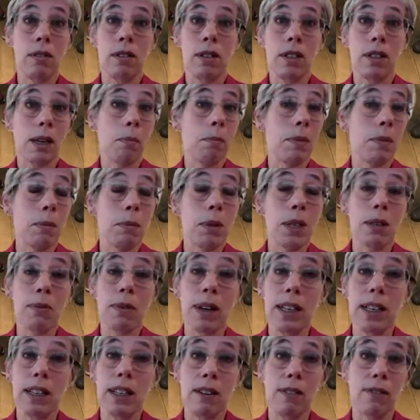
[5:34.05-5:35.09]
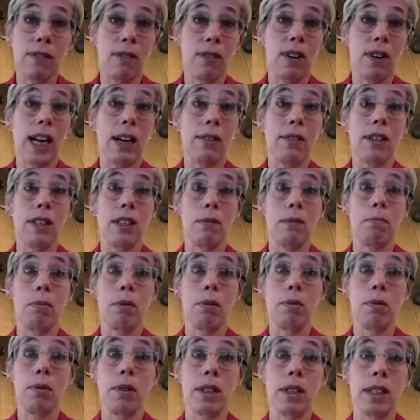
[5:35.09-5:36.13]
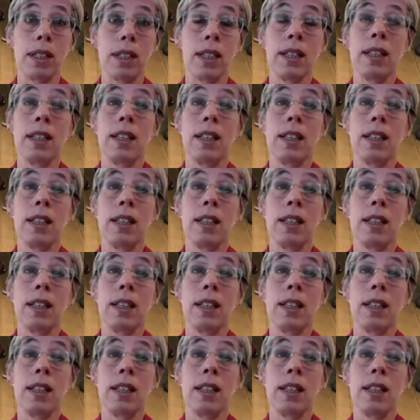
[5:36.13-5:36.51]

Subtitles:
sometimes 24-hour support.